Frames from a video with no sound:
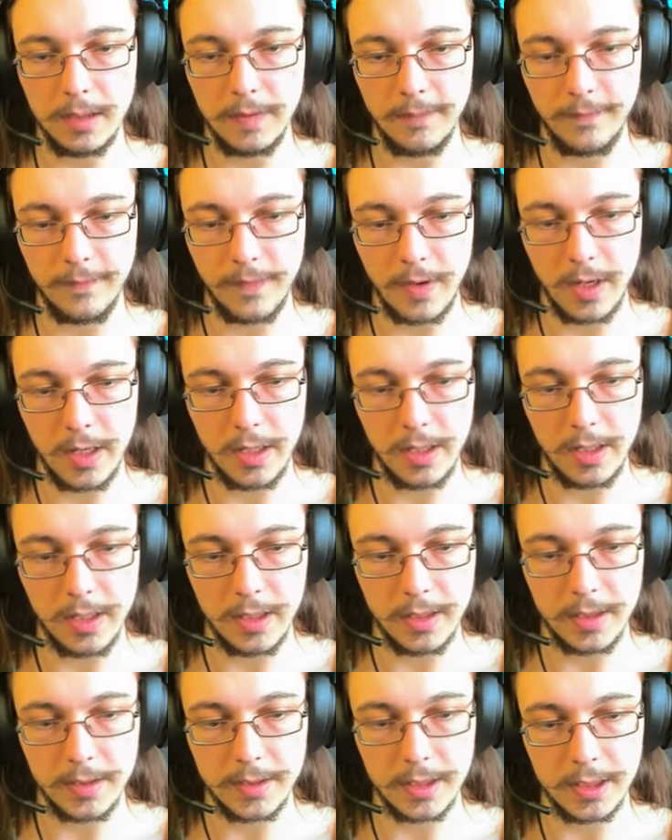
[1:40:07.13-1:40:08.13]
divided
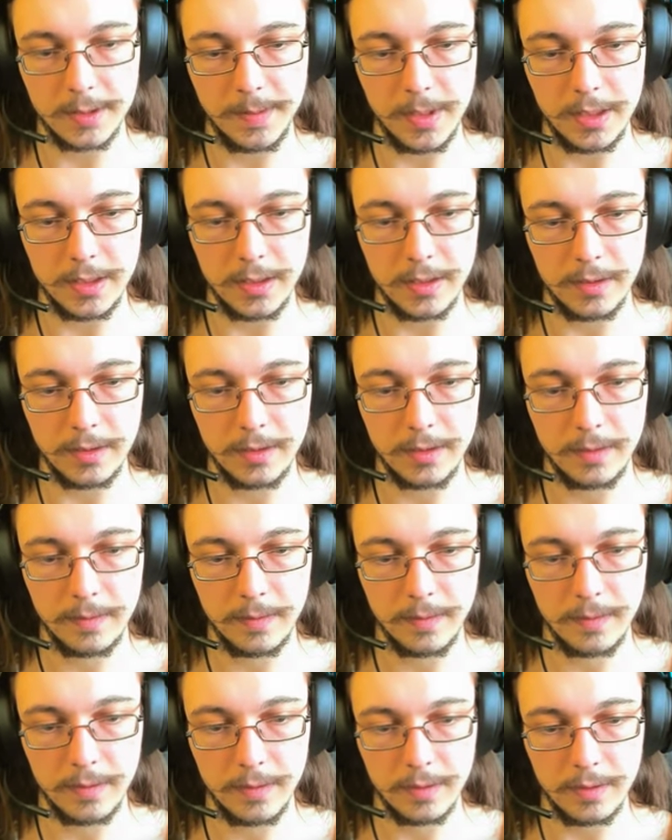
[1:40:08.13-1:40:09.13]
into six pieces.
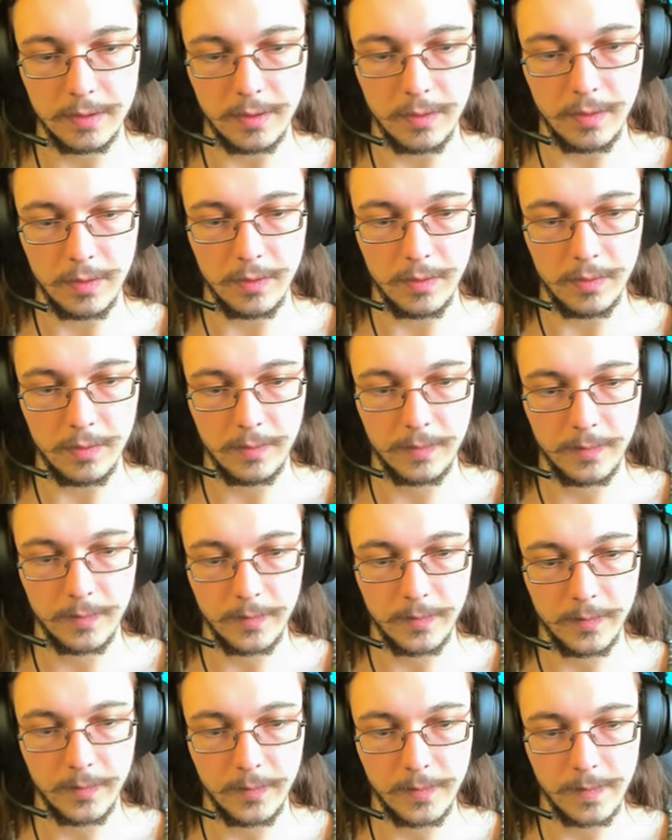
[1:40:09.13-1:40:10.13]
So,
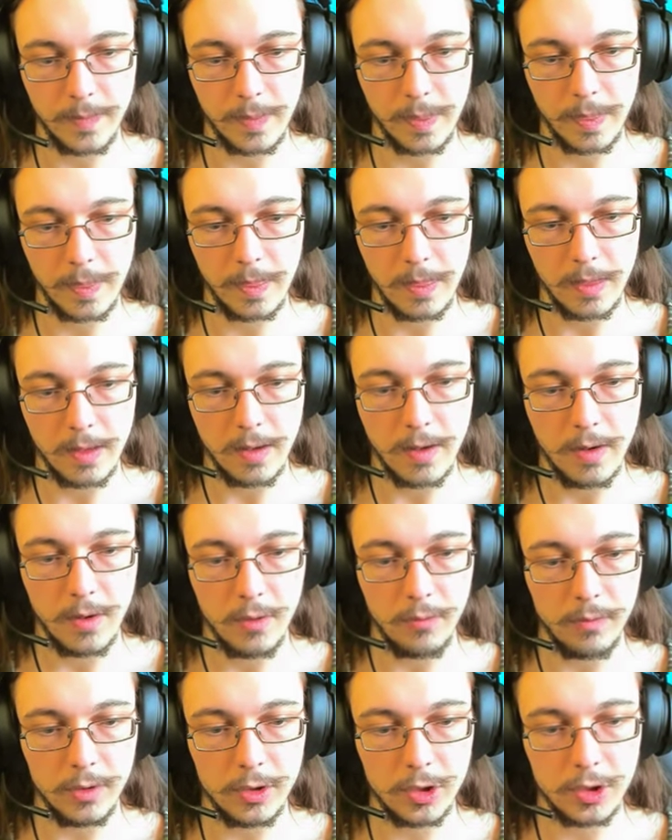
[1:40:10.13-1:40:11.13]

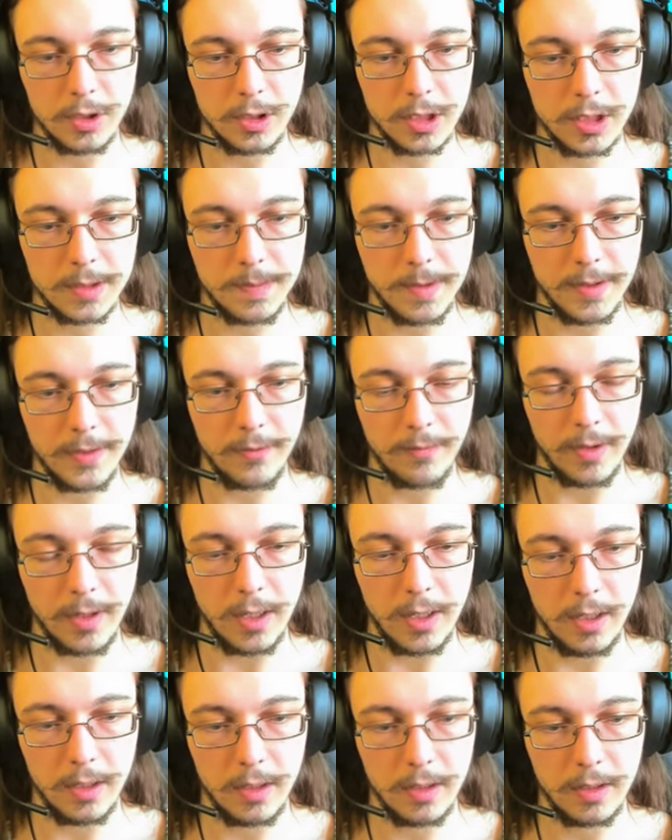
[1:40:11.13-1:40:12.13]
which should just be
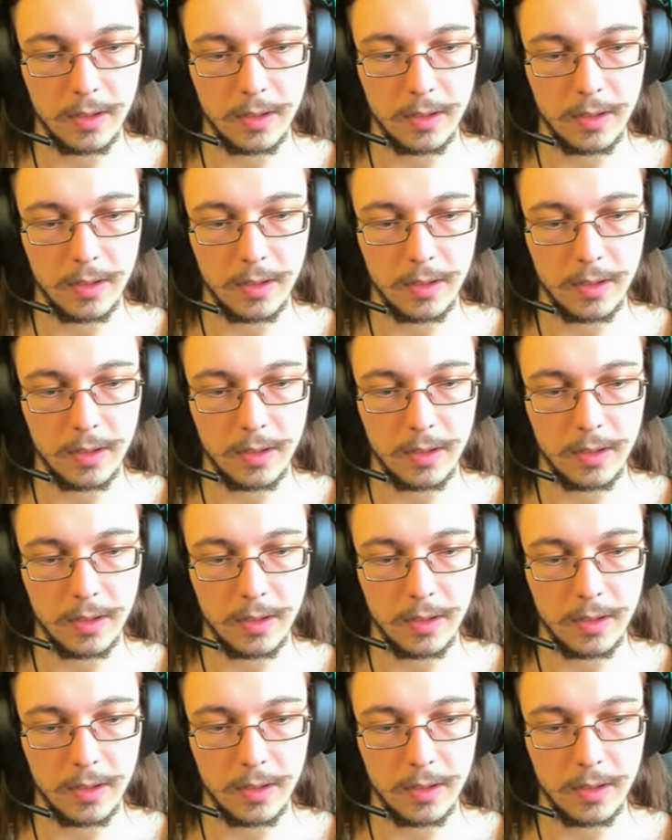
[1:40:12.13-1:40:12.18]
three.